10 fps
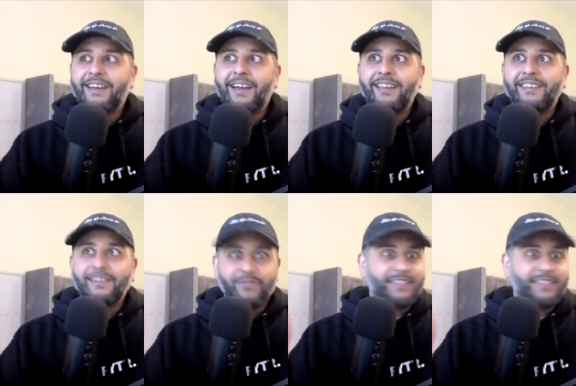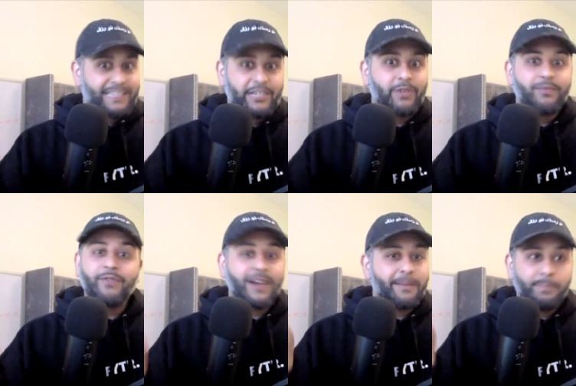And yeah. if that's a takeover
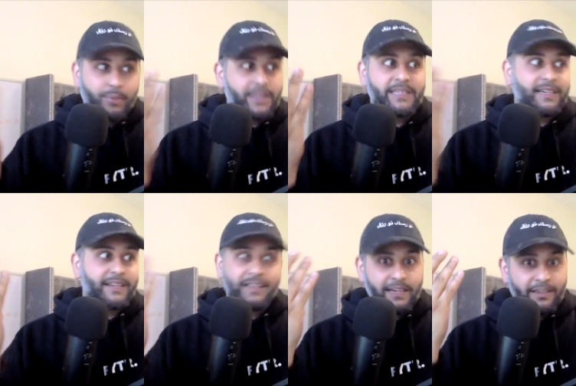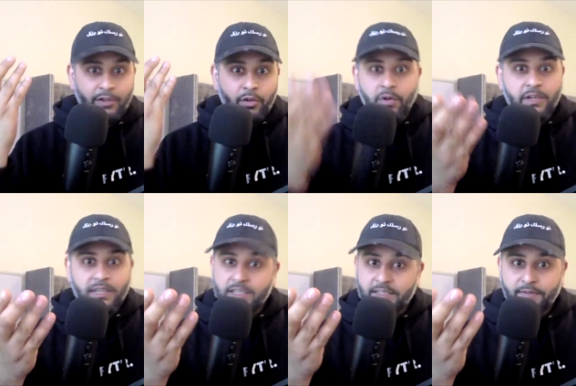fight, brother, like you're not going
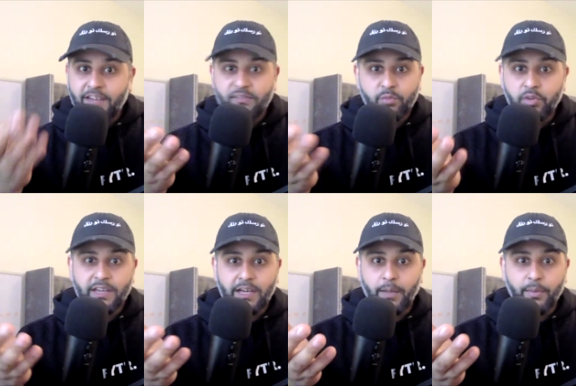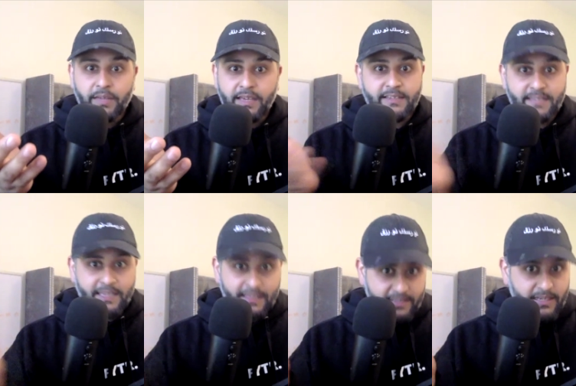to survive more than a couple years
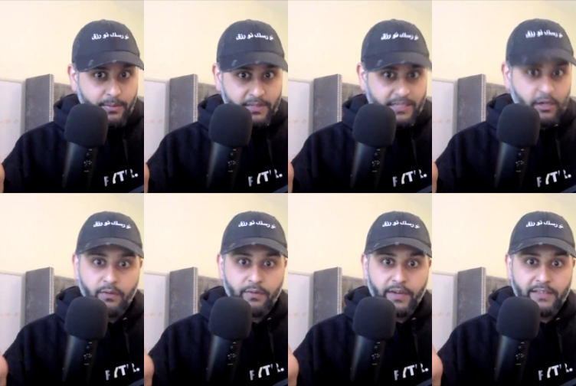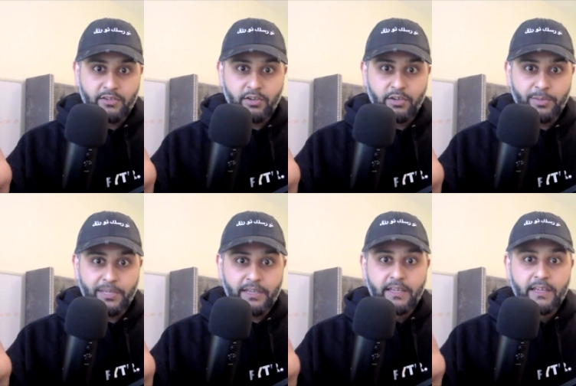taking these type of takeover fights. You know what I
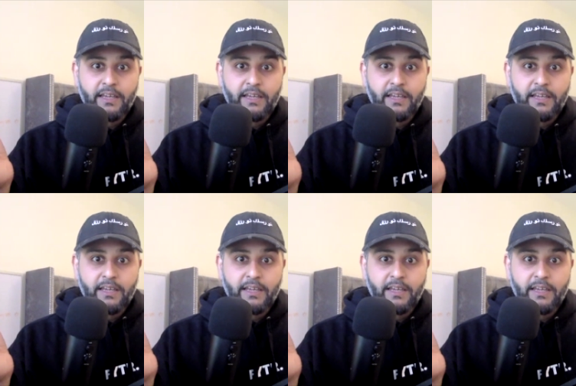mean? Mm.